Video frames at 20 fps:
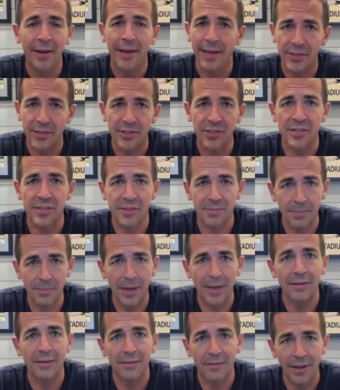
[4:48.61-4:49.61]
It just
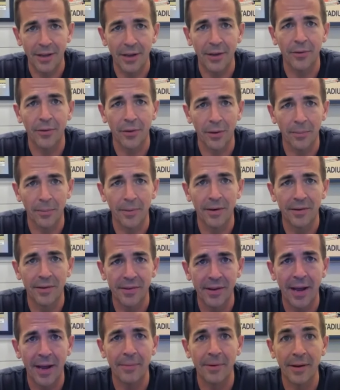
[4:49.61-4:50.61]
might take a little bit of
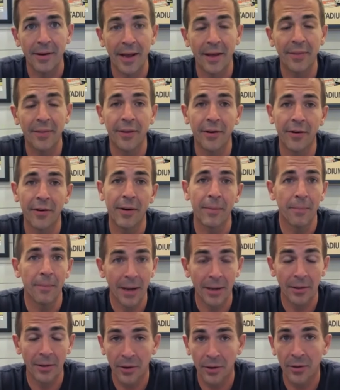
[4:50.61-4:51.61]
time to get there, and it
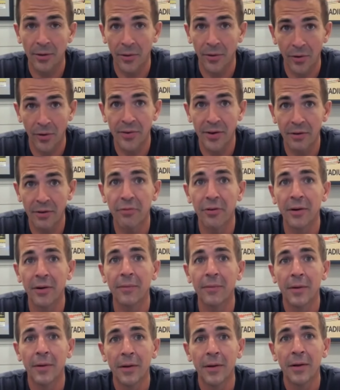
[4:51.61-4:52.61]
might look a little
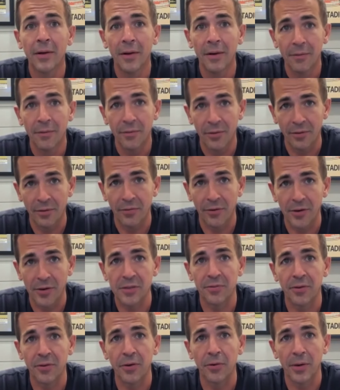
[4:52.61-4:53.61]
different for the
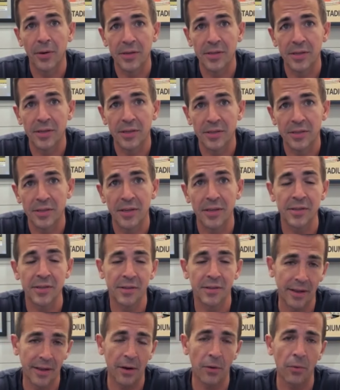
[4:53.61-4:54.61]
first few weeks of the
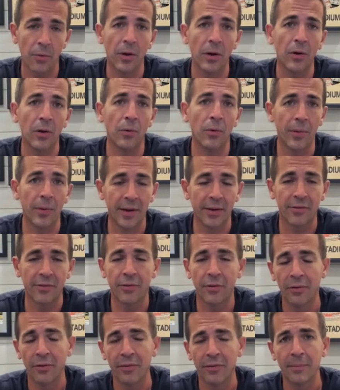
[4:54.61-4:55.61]
season than it will when we get to
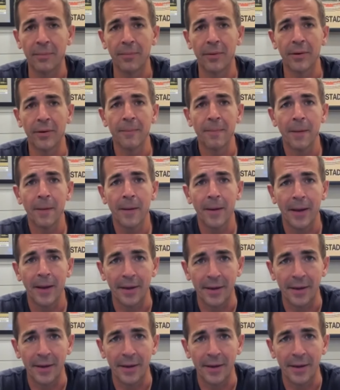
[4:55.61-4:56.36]
November and